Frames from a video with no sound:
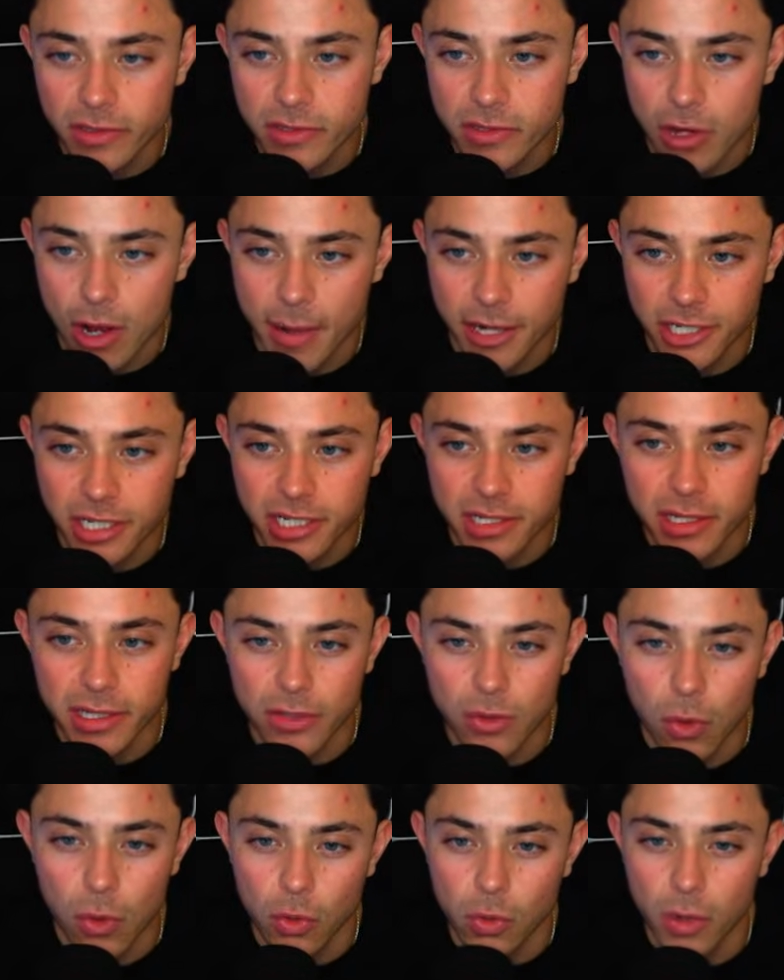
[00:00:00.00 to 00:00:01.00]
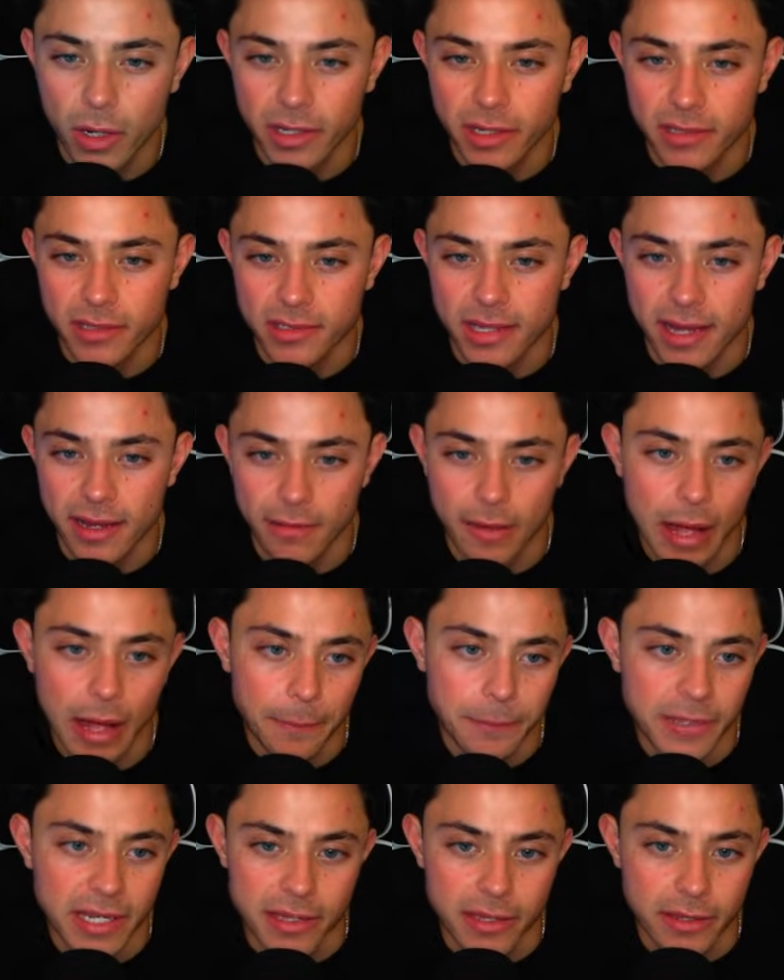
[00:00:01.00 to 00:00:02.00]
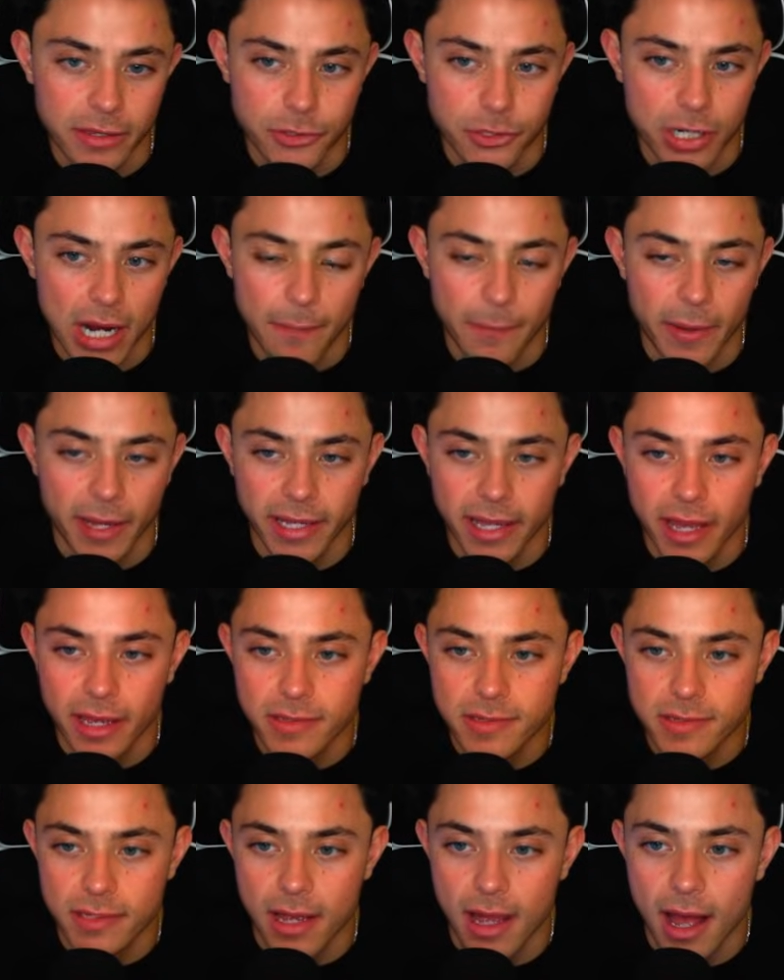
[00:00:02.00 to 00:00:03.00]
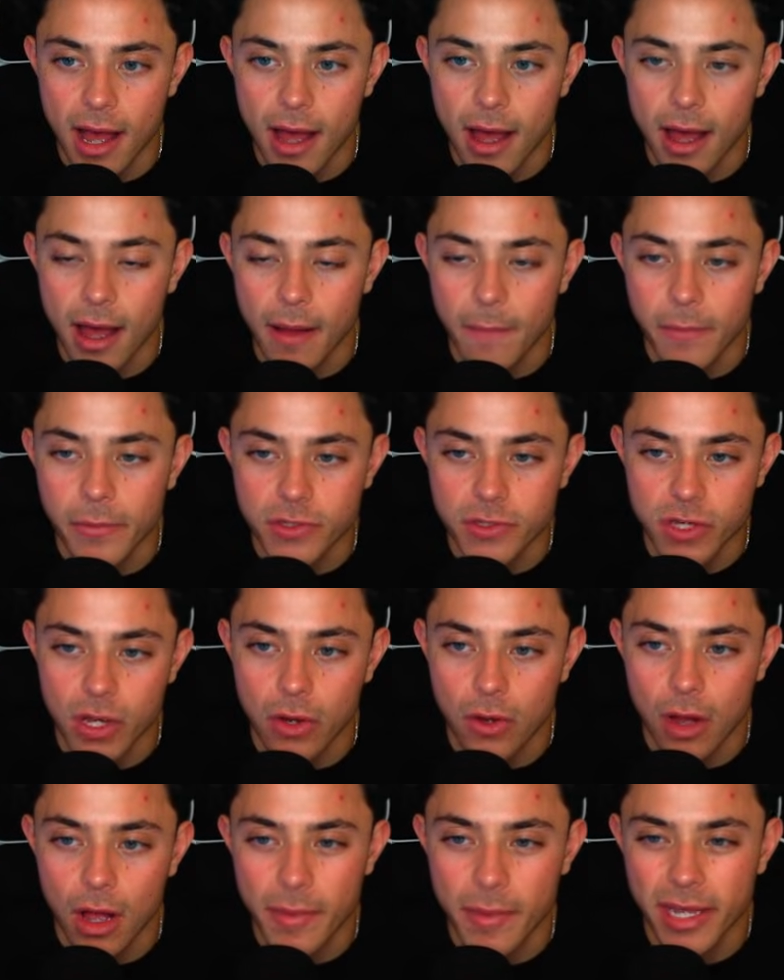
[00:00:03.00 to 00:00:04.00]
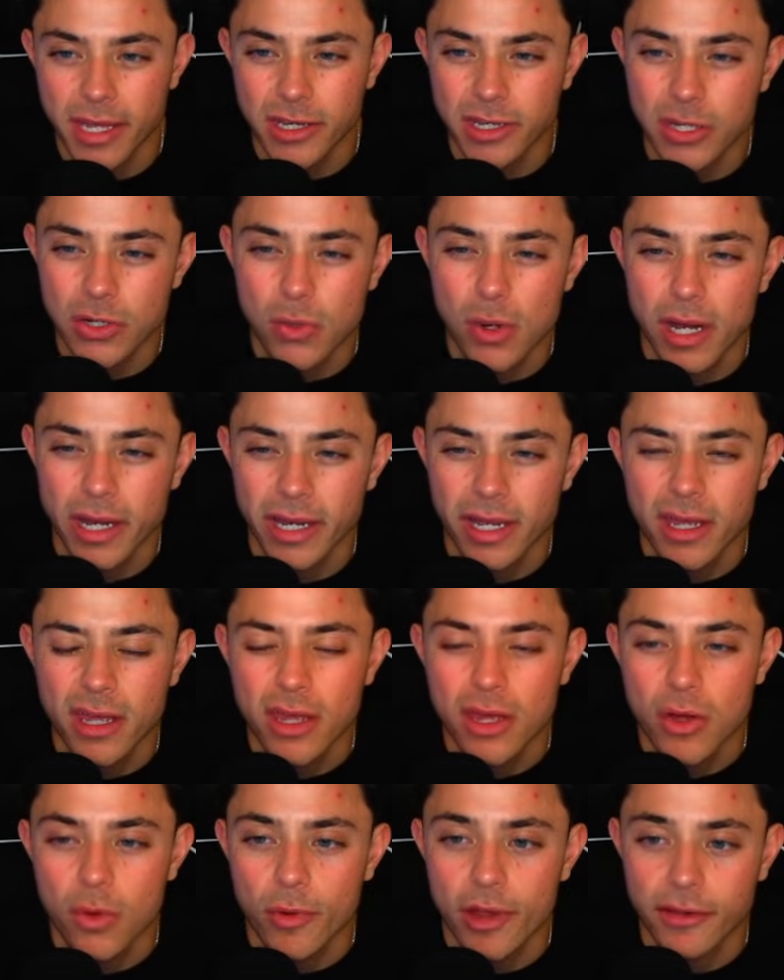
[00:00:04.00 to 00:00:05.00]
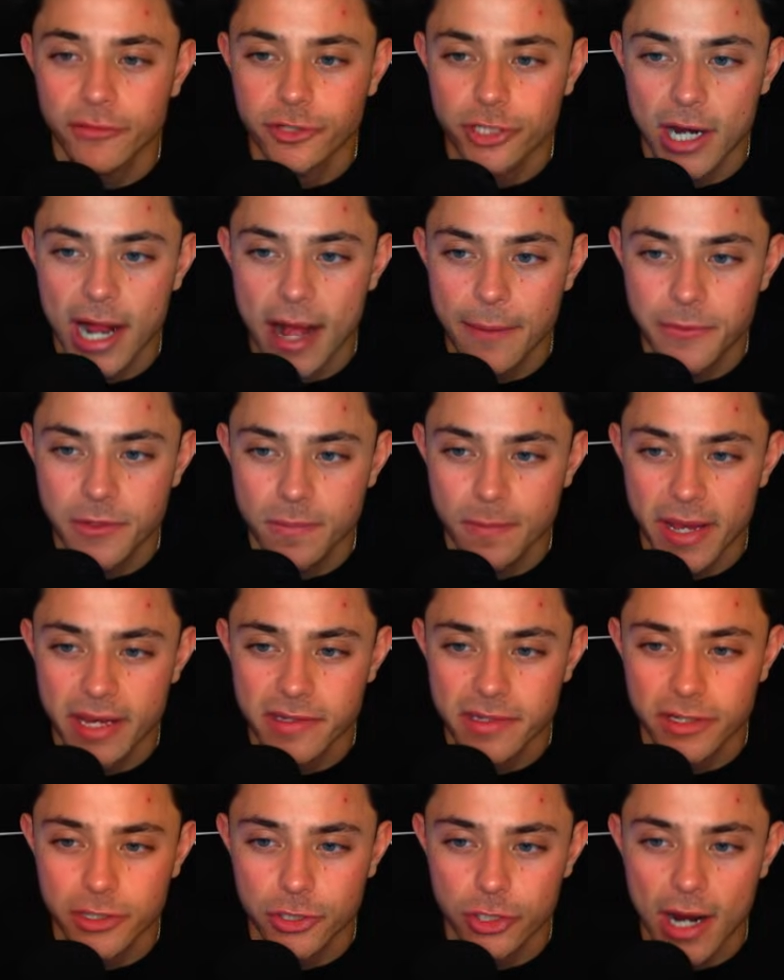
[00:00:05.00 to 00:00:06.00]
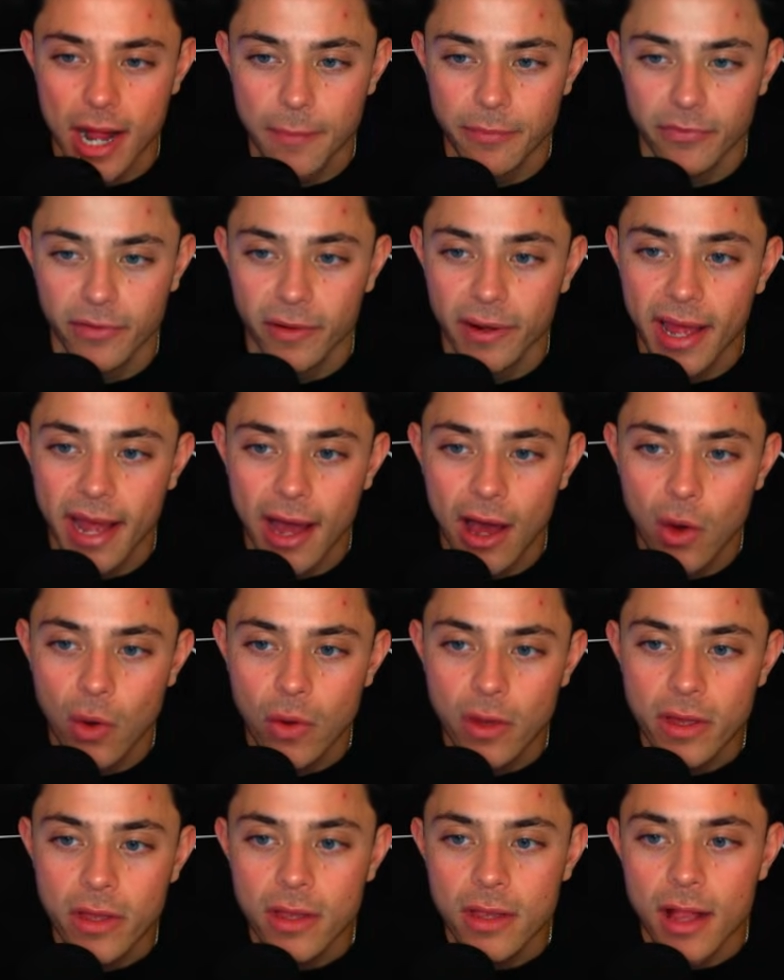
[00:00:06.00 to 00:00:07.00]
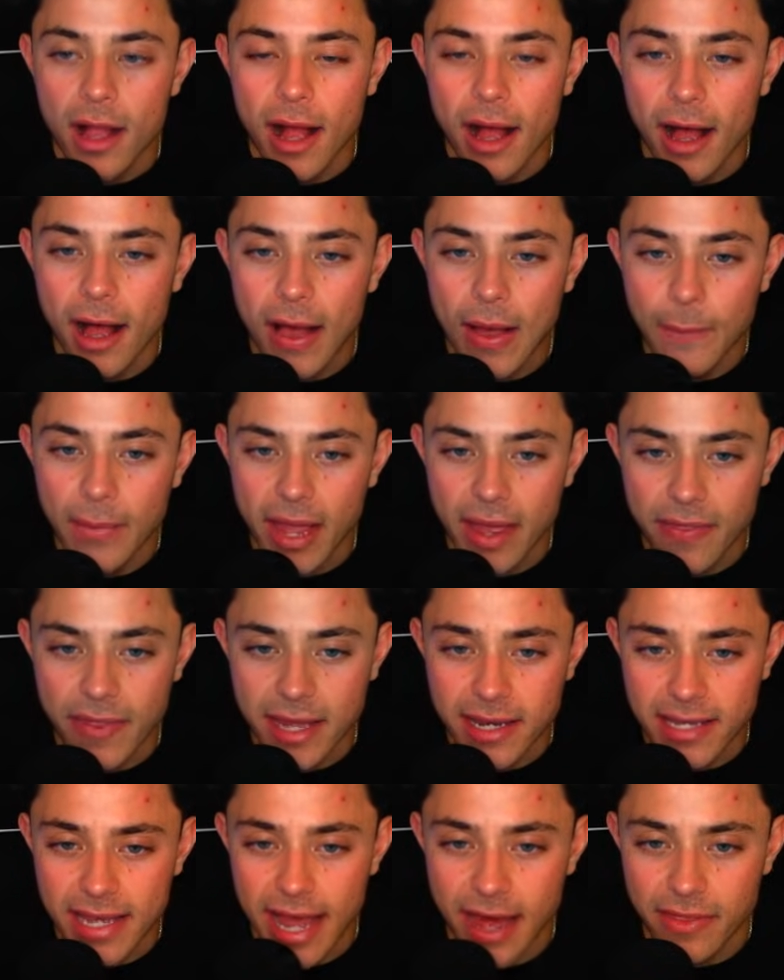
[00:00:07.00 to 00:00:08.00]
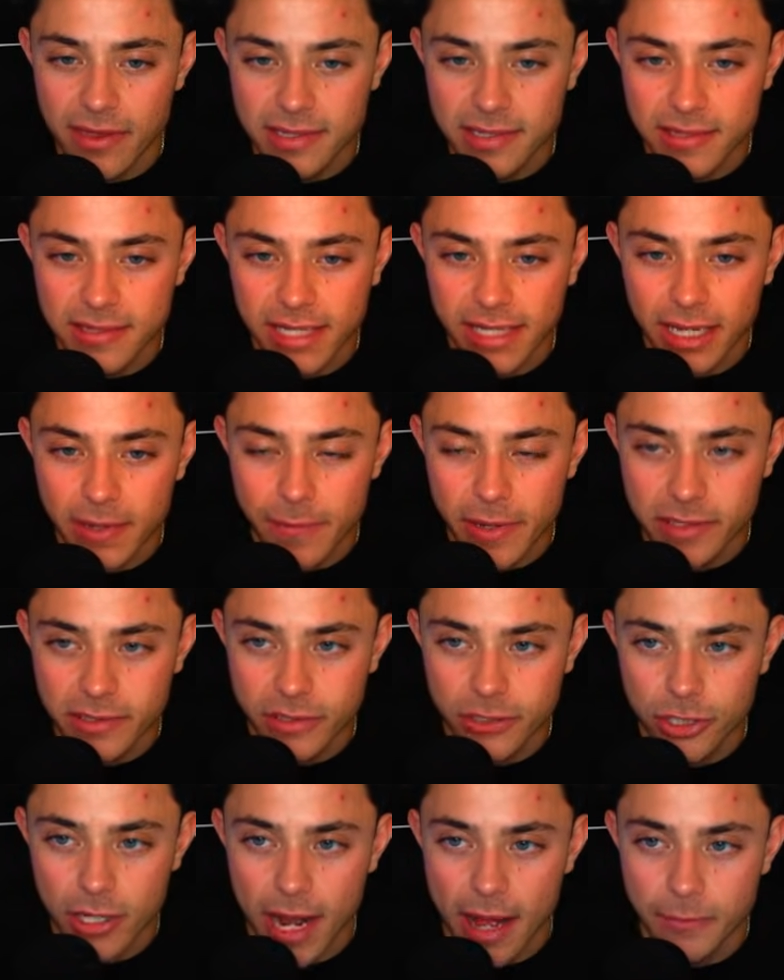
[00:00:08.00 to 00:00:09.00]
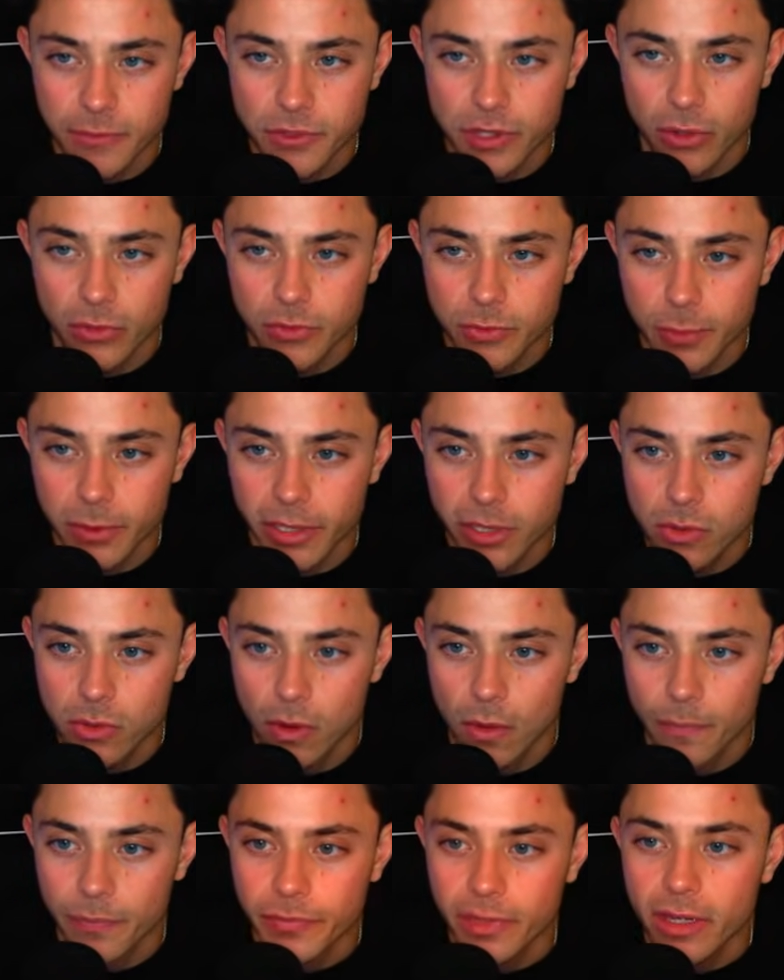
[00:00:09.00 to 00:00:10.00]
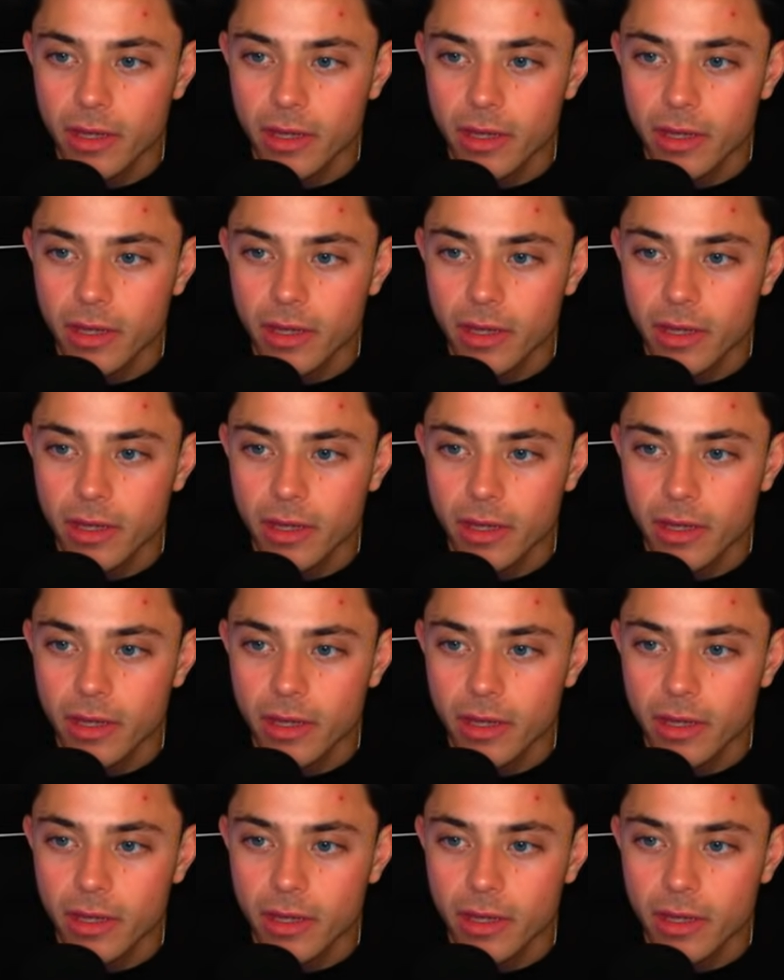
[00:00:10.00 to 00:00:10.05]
So I'm actually going to delete the old one because I updated the trap, I guess. Um, so I'll make a new one. We have traps, basic trap for now. Um, and then, yeah, this is like a basic trap, so it's pretty cool.